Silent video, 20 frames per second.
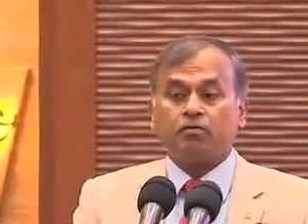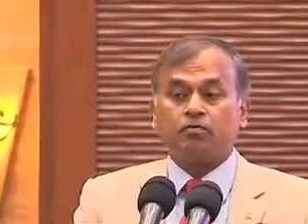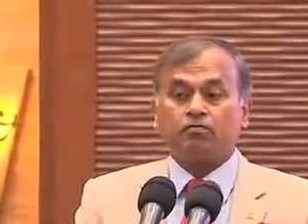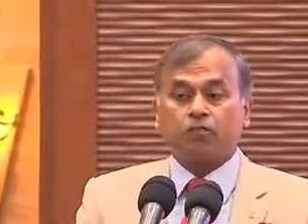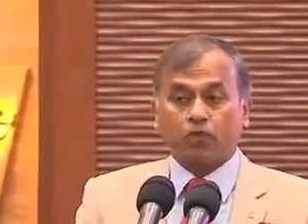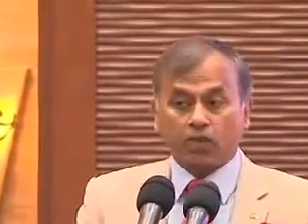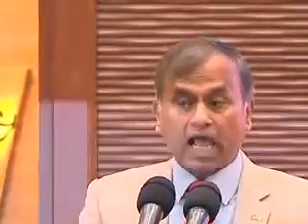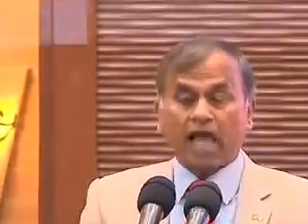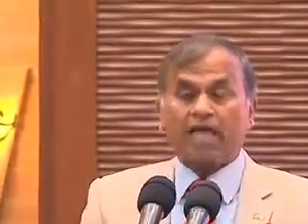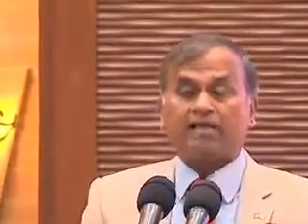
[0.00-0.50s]

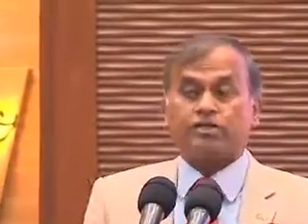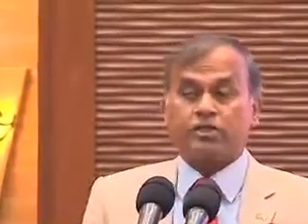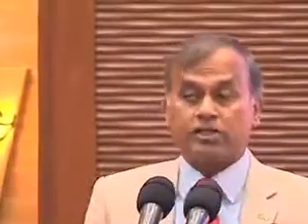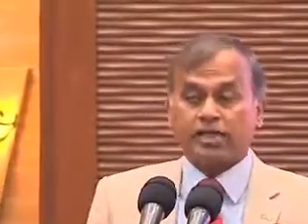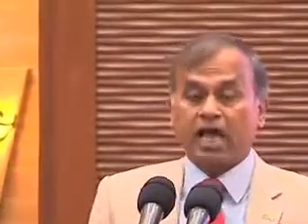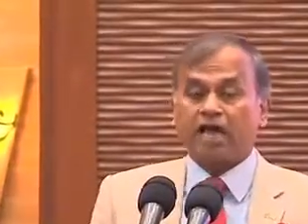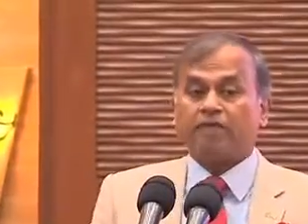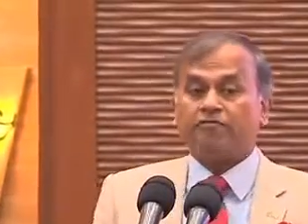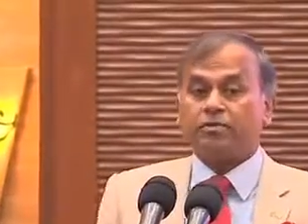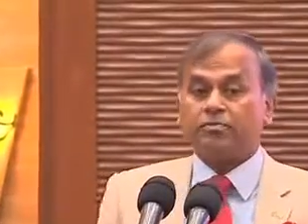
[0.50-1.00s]
for actually
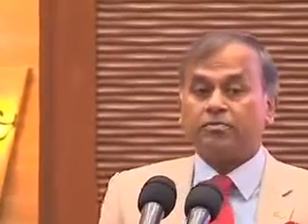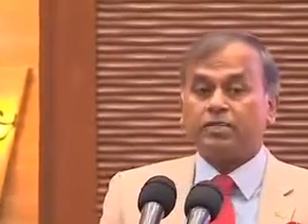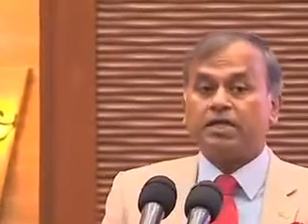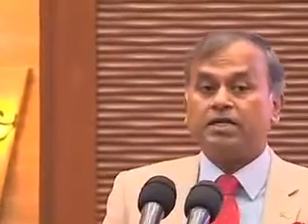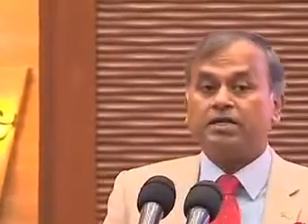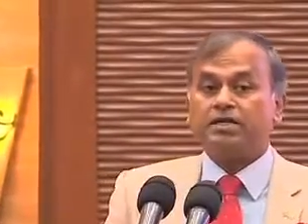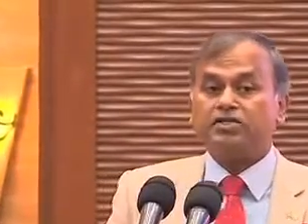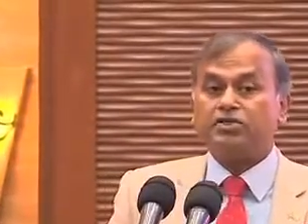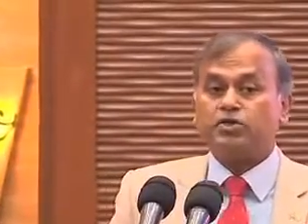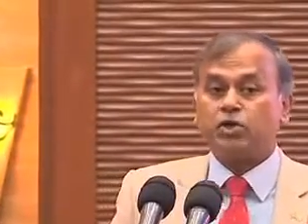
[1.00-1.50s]
having
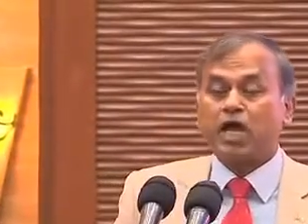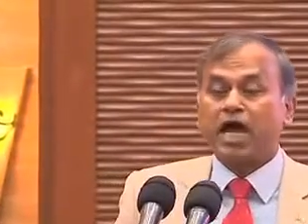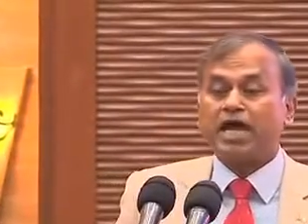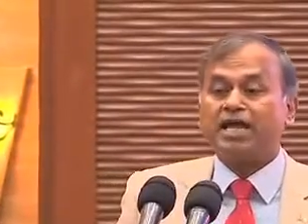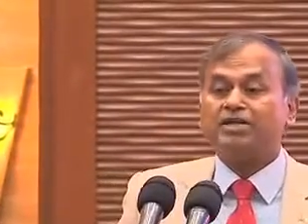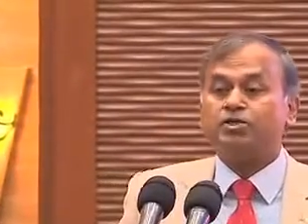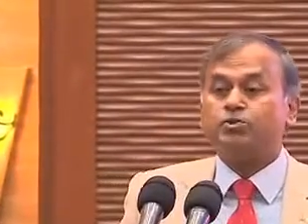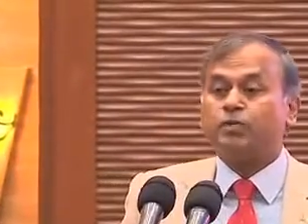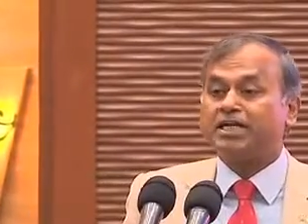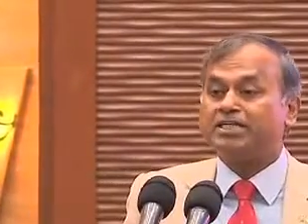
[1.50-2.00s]
been, in July
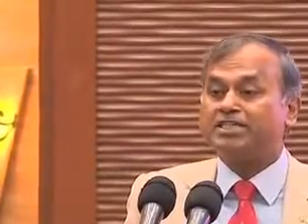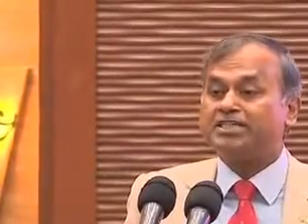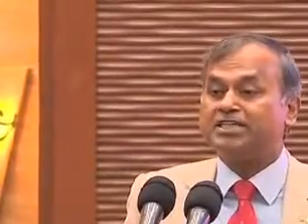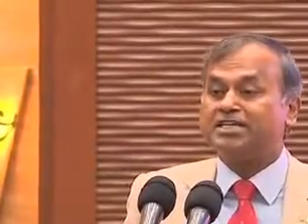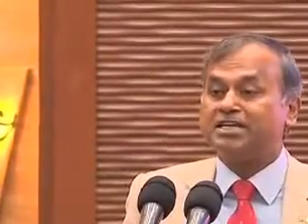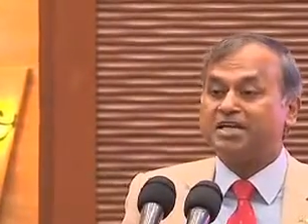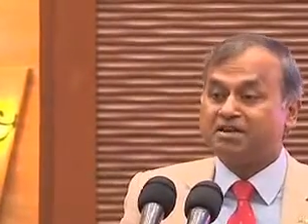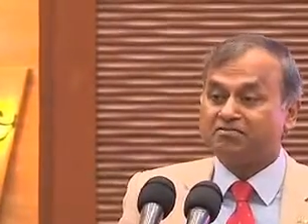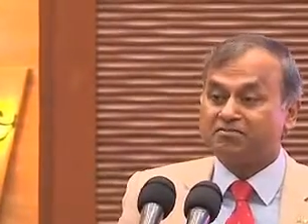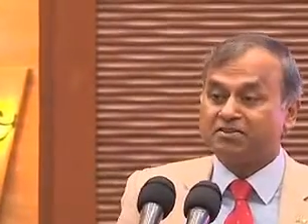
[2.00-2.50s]

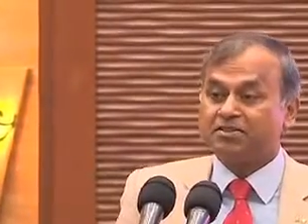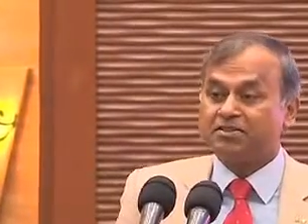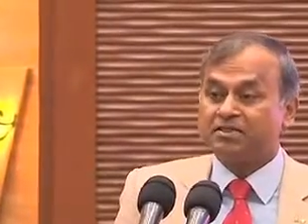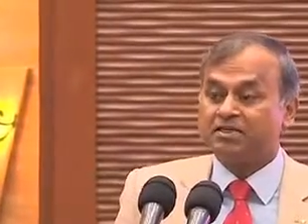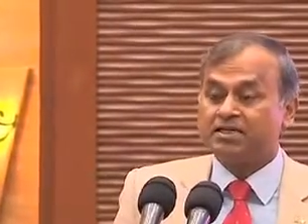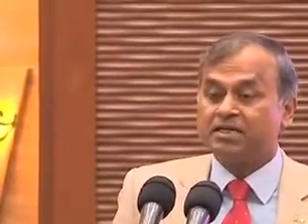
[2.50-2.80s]
2011,